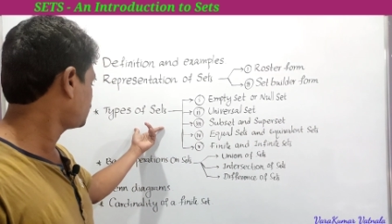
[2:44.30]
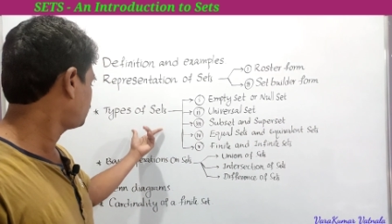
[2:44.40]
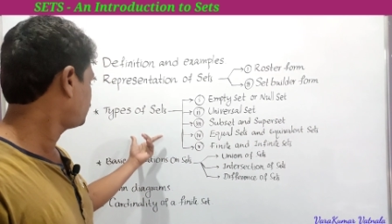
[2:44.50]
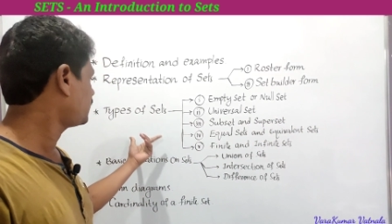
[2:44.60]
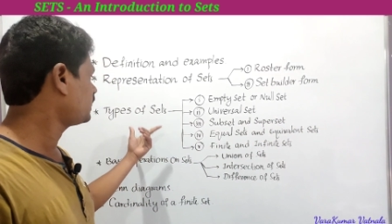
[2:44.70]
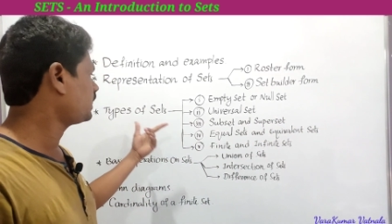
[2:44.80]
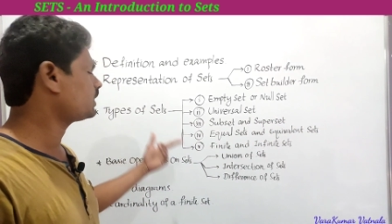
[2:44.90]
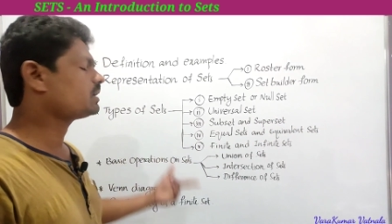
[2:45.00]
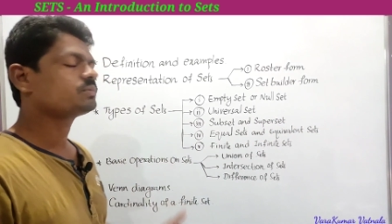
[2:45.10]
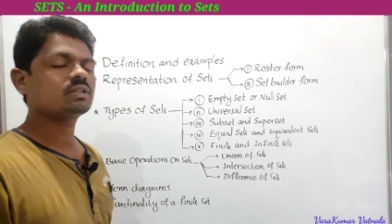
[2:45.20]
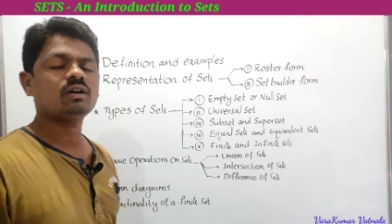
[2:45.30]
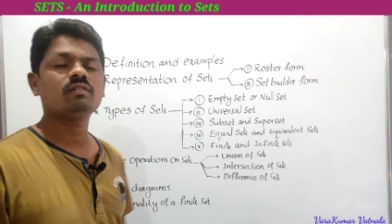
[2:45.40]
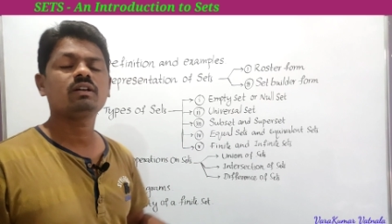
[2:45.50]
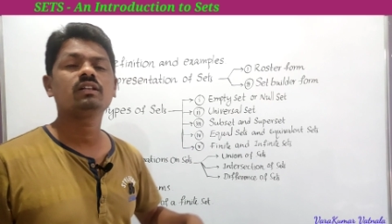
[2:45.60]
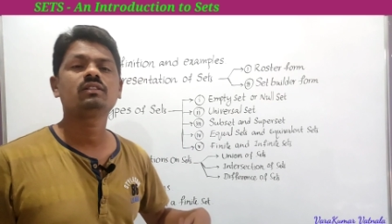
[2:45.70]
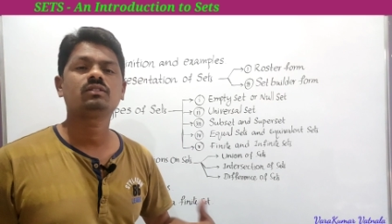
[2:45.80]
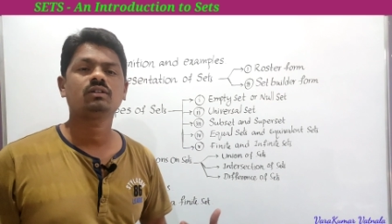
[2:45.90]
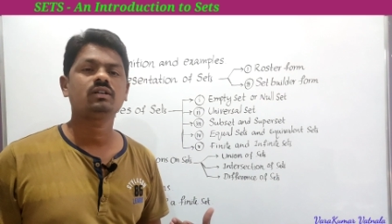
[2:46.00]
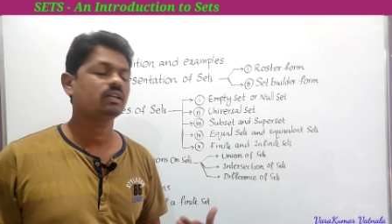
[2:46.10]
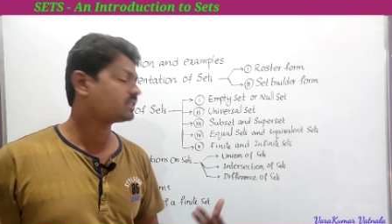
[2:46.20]
and Venn diagrams cover in
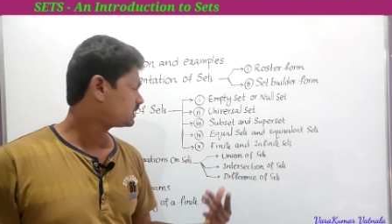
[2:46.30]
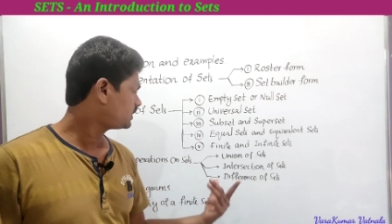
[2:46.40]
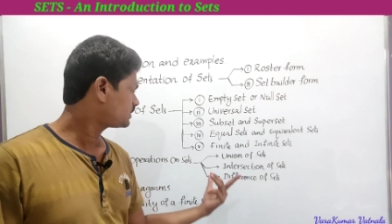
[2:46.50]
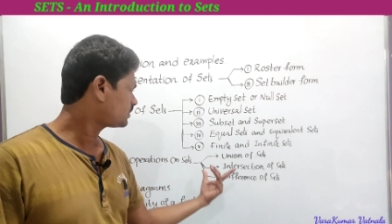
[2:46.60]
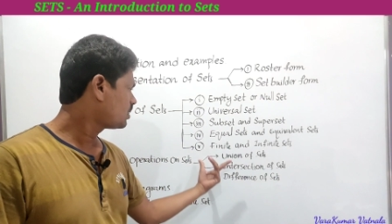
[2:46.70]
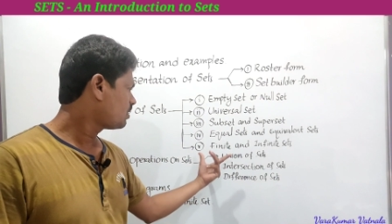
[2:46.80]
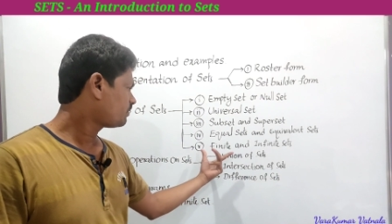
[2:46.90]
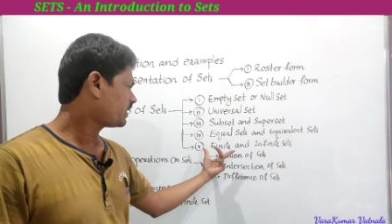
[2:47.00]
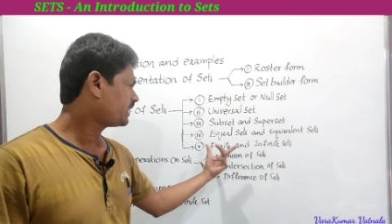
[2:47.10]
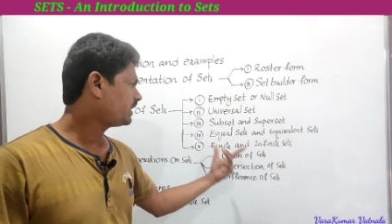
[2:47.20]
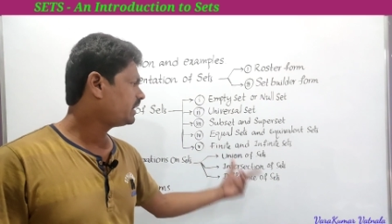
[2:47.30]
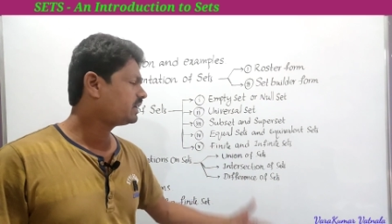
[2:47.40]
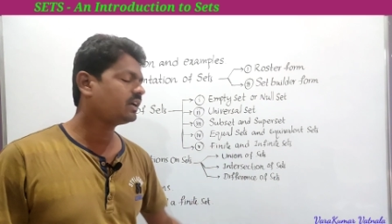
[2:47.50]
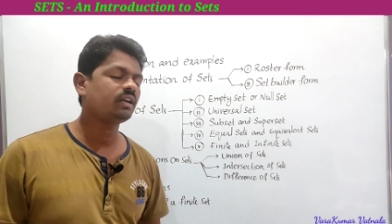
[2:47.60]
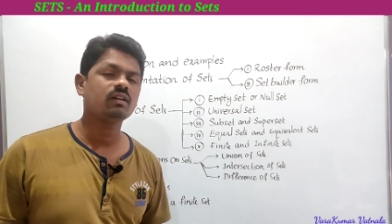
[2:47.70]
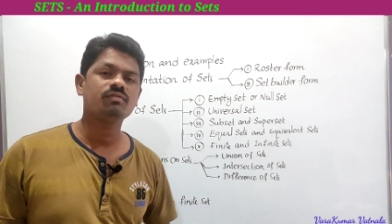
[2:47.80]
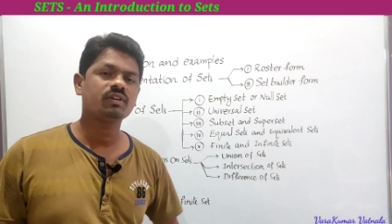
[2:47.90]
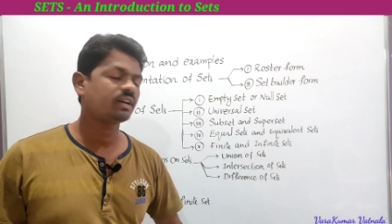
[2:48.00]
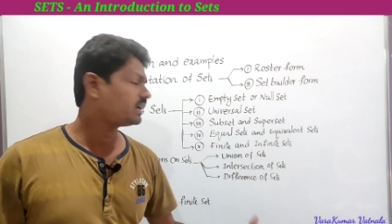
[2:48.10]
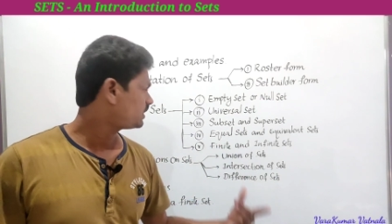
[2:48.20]
third exercise finite and
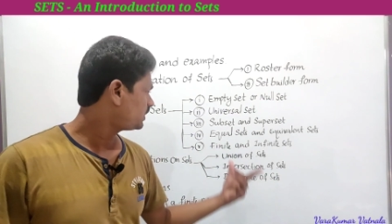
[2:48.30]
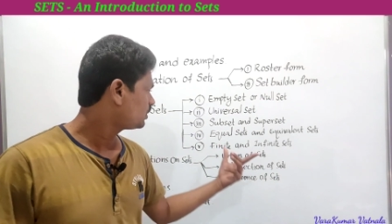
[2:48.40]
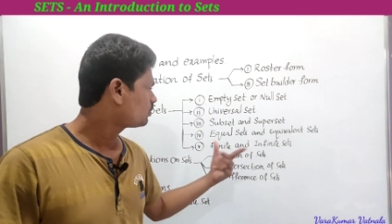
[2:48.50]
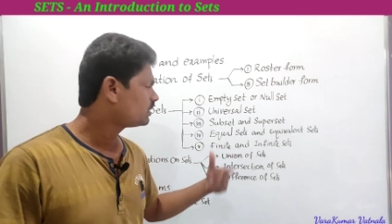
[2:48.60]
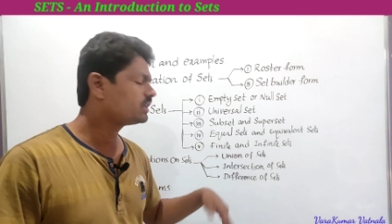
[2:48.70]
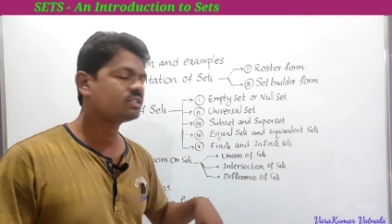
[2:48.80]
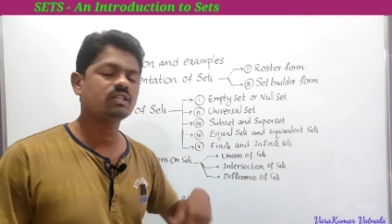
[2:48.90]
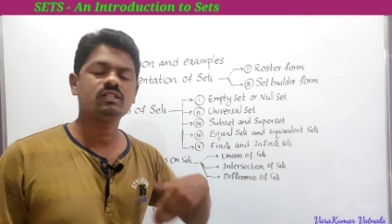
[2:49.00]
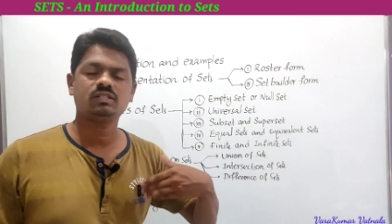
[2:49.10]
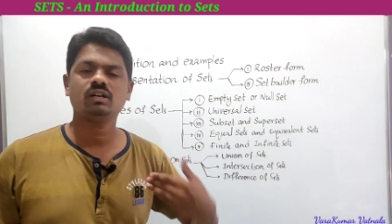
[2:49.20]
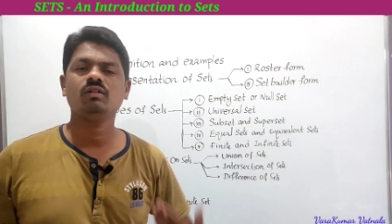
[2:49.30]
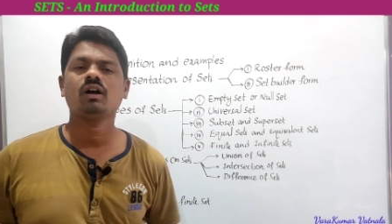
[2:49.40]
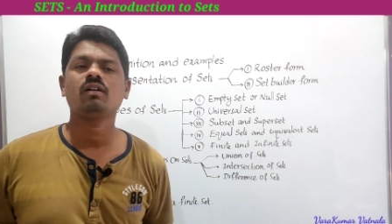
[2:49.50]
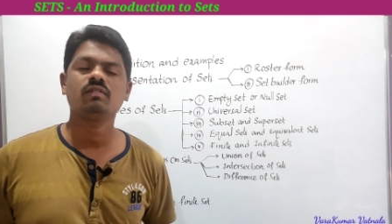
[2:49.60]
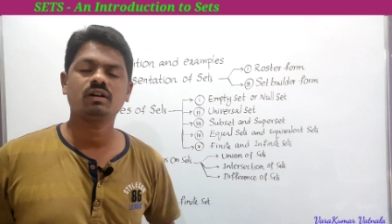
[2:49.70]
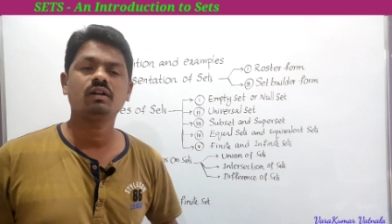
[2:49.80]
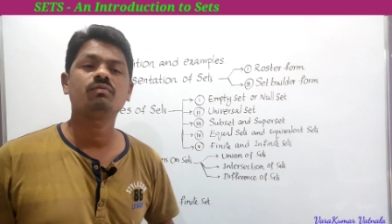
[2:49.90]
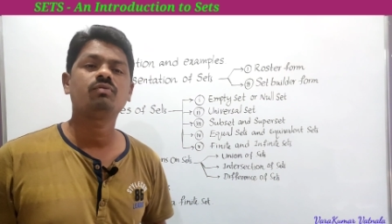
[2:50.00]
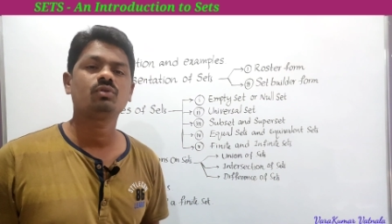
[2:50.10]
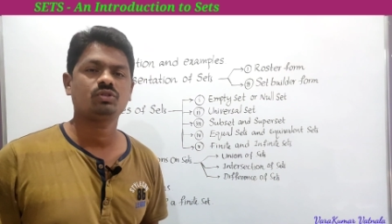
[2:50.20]
infinite equivalent sets cover
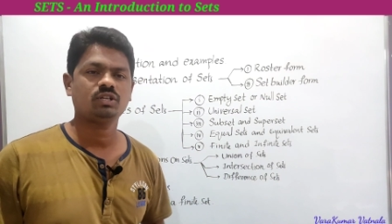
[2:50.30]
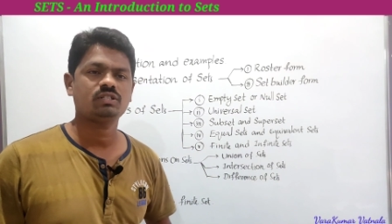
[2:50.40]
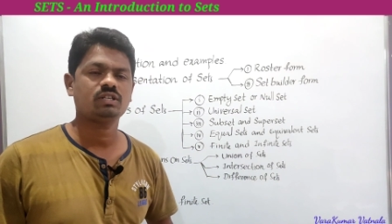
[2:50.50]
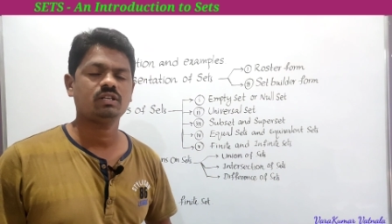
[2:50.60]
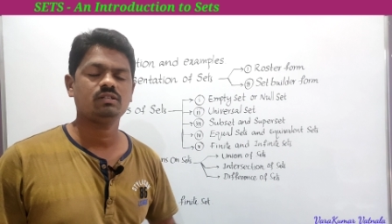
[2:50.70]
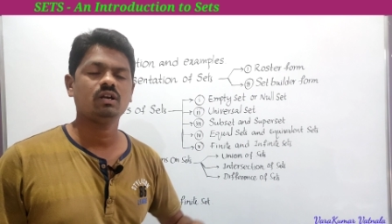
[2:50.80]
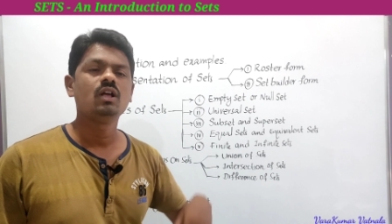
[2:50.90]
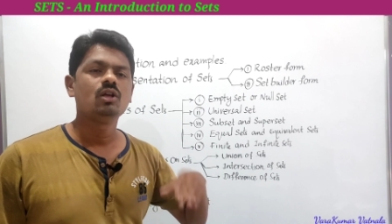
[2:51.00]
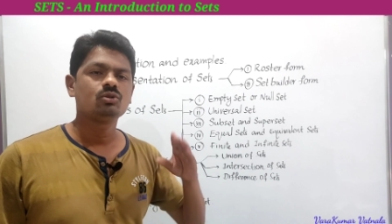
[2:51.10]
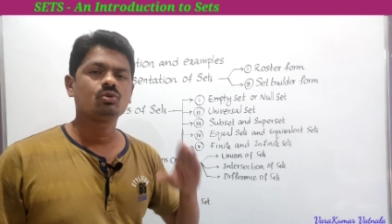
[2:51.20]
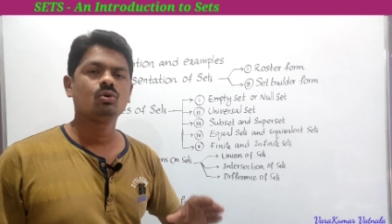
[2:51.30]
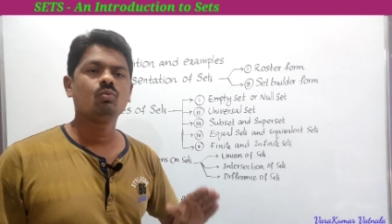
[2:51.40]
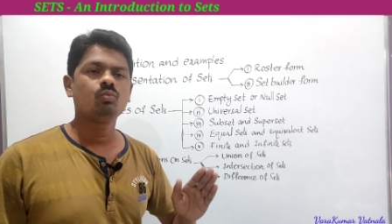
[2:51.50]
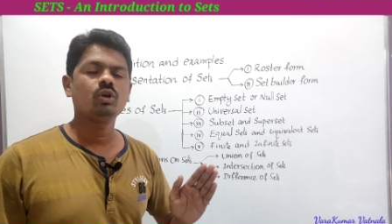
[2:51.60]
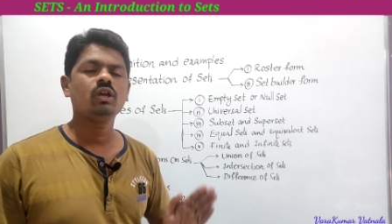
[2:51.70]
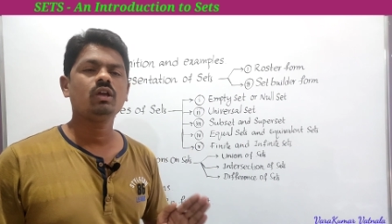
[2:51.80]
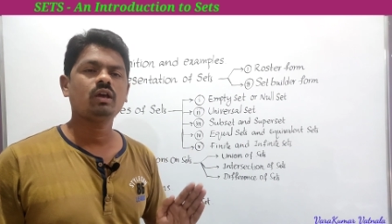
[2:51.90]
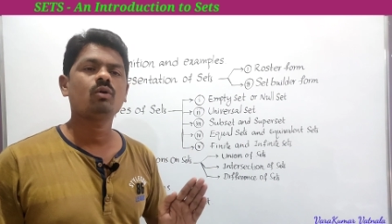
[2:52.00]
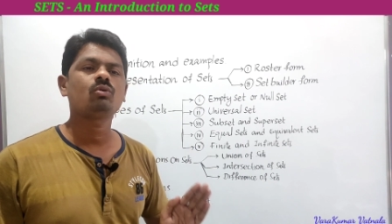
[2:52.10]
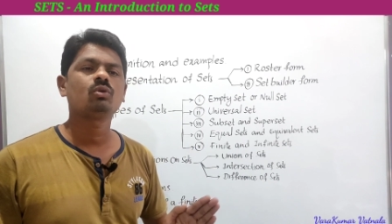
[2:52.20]
in fourth exercise so we
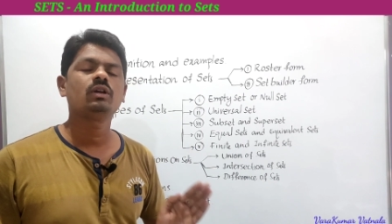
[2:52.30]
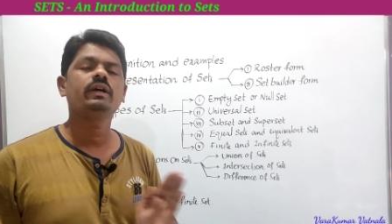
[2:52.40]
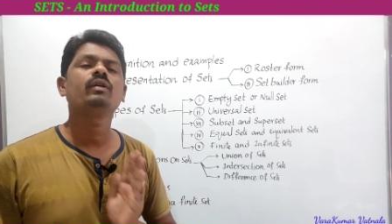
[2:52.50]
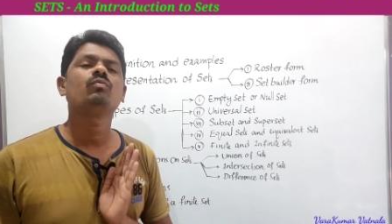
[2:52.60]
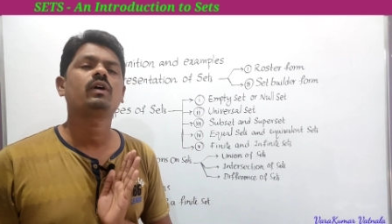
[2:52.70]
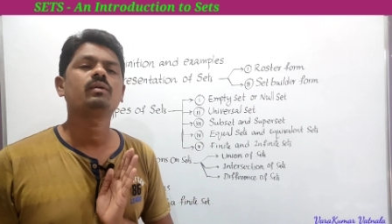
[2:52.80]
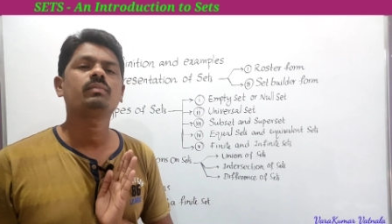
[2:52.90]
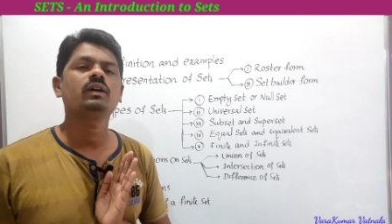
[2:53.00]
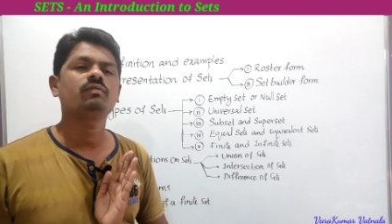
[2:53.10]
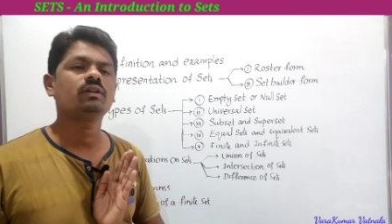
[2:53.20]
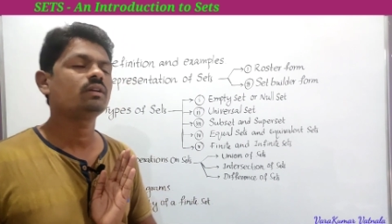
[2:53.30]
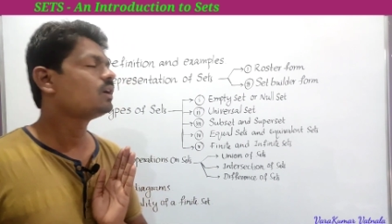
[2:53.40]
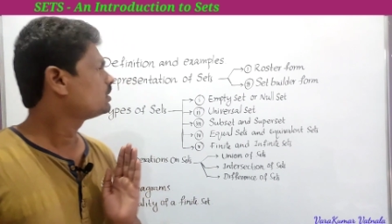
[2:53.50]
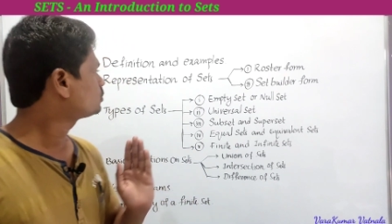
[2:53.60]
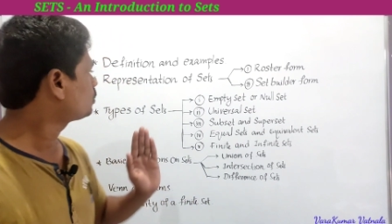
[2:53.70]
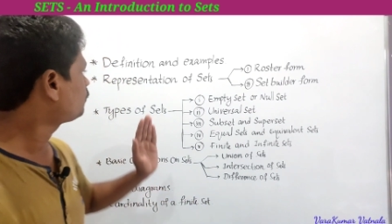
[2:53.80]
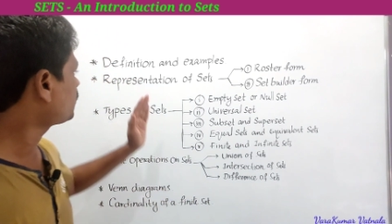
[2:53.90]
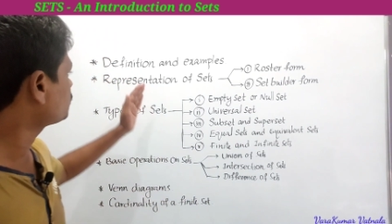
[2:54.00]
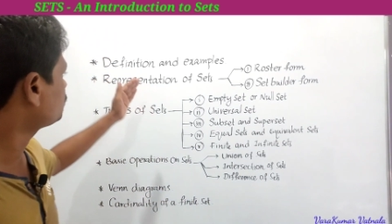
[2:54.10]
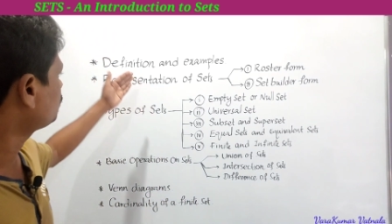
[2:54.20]
have to learn one by one so
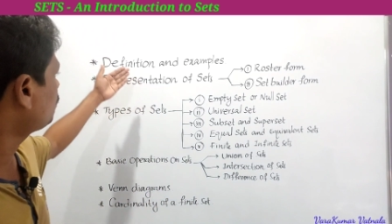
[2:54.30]
first